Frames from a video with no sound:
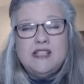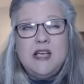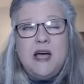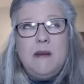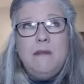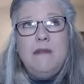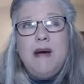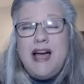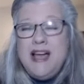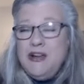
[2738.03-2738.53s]

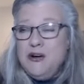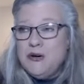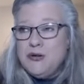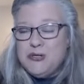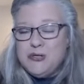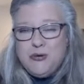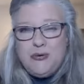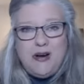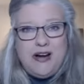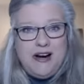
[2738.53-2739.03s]
a minor
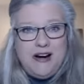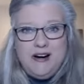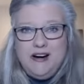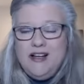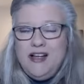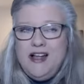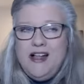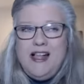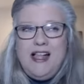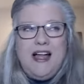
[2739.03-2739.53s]
square
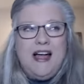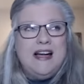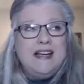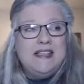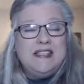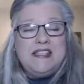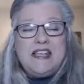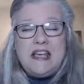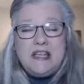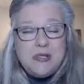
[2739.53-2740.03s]
a
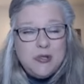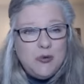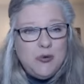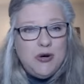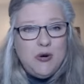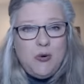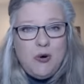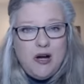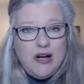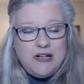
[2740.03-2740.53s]

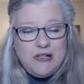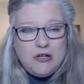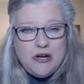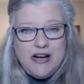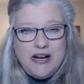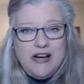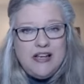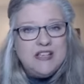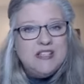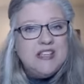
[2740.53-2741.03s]

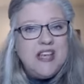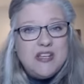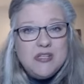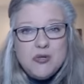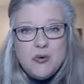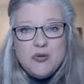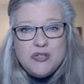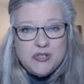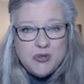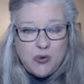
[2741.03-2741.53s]
sesquiquadrate, a
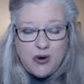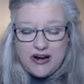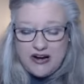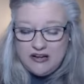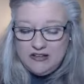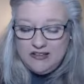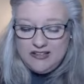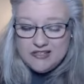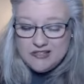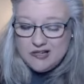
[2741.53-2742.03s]

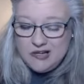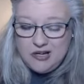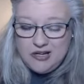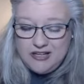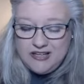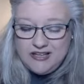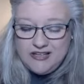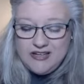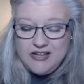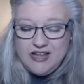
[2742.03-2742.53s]
sesquisquare, let's
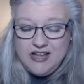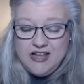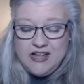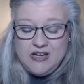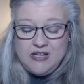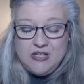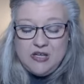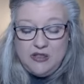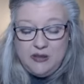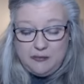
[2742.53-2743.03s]
call it,
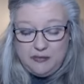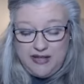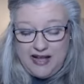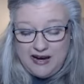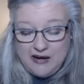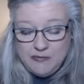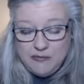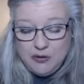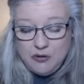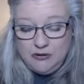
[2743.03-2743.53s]
to the
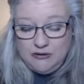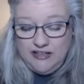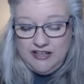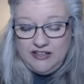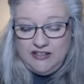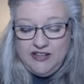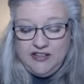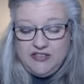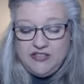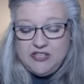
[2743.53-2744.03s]
black moon
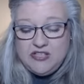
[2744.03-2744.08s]
Lilith.